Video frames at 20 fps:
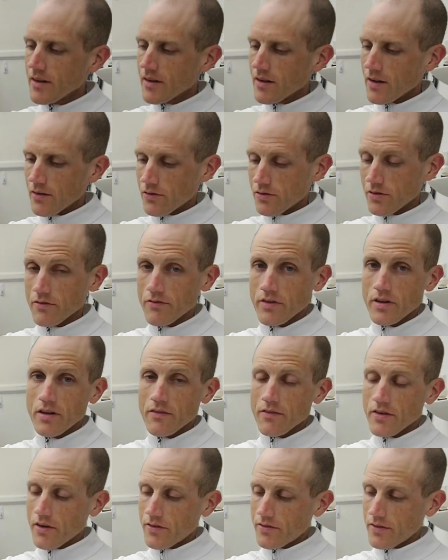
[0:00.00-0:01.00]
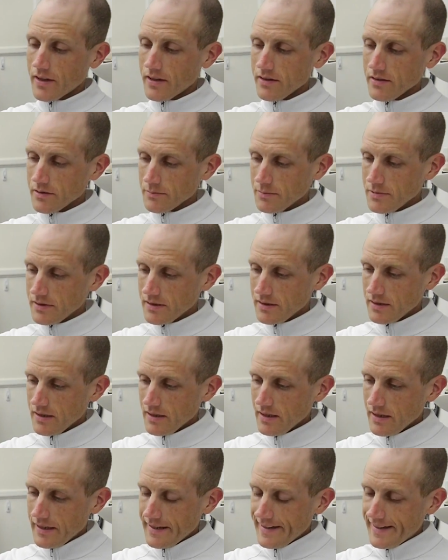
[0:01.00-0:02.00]
I joined the university club.
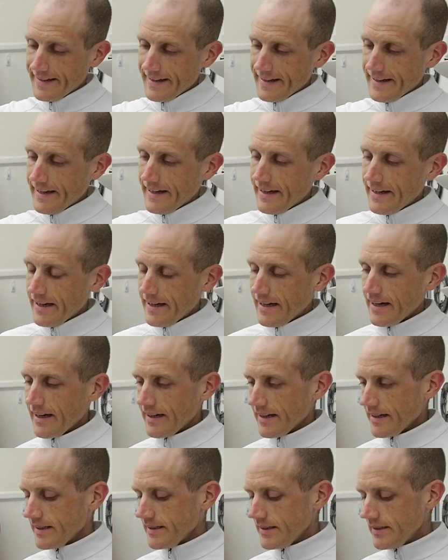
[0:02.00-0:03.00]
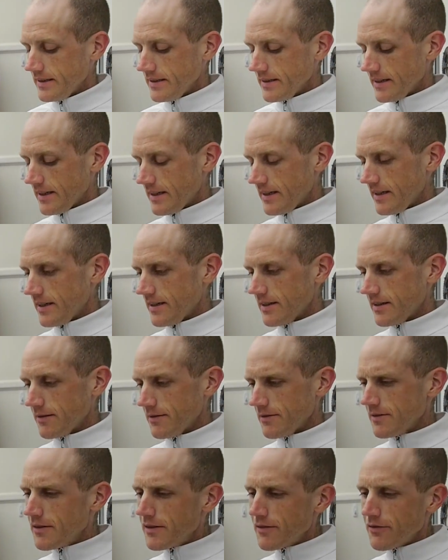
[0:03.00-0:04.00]

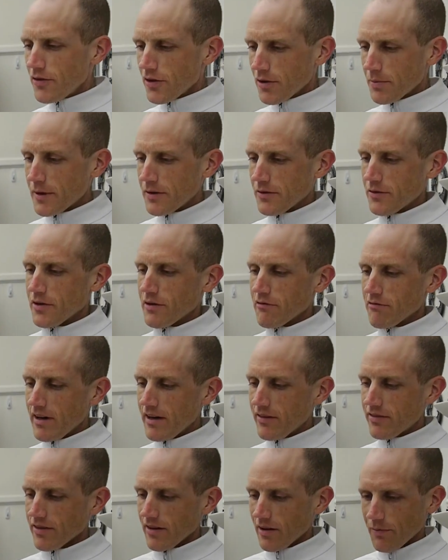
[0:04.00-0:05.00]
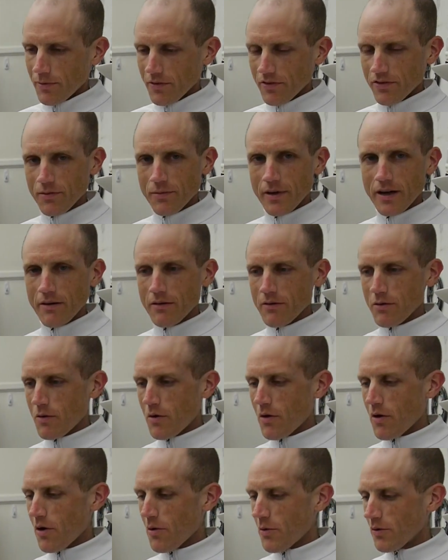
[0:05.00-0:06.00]
I thought about doing races, but somehow I
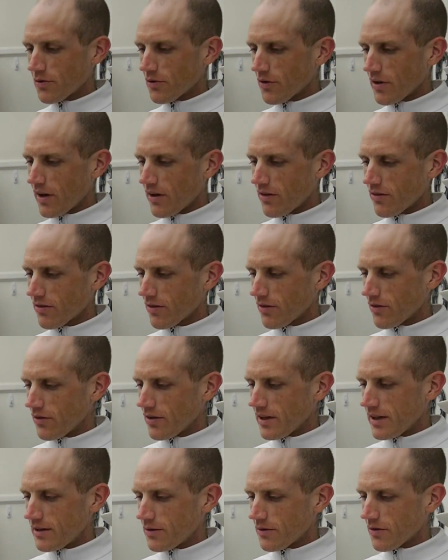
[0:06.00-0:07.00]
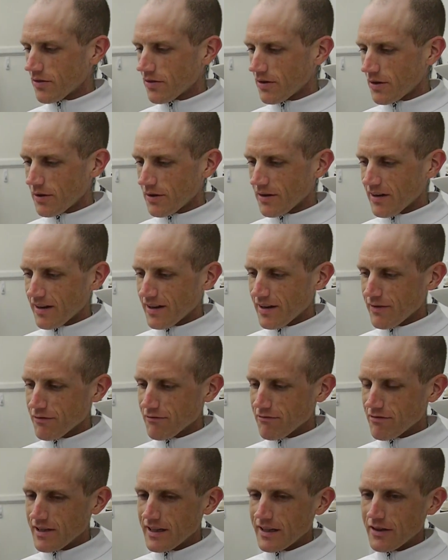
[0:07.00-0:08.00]
always got injured or ill, so I never
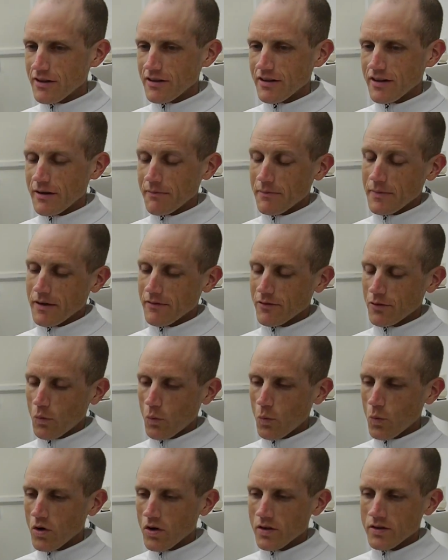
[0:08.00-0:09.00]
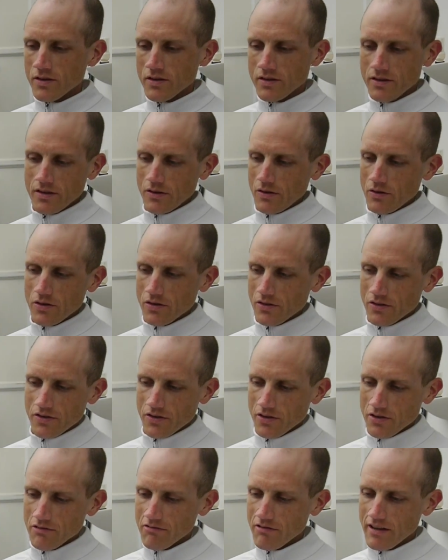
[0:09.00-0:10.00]
really I might have done 1 or
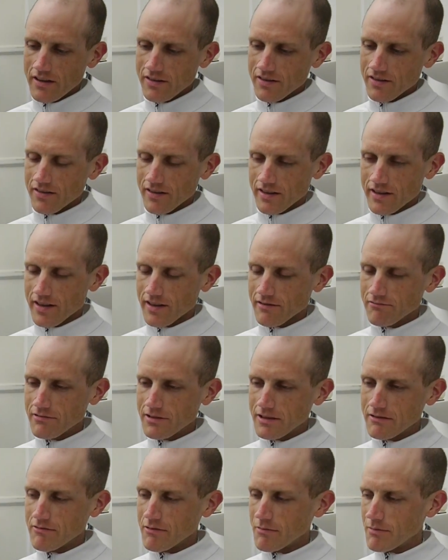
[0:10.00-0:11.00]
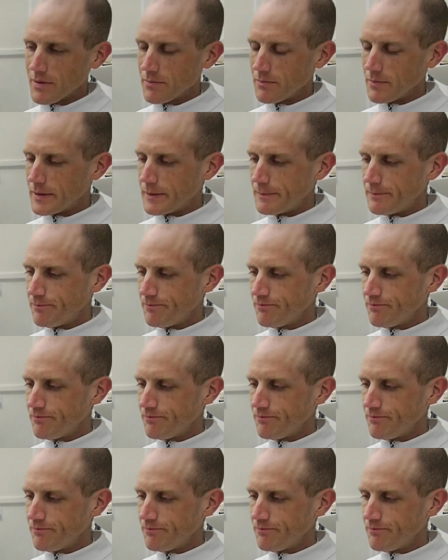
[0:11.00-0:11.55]
2 races, I can't really remember.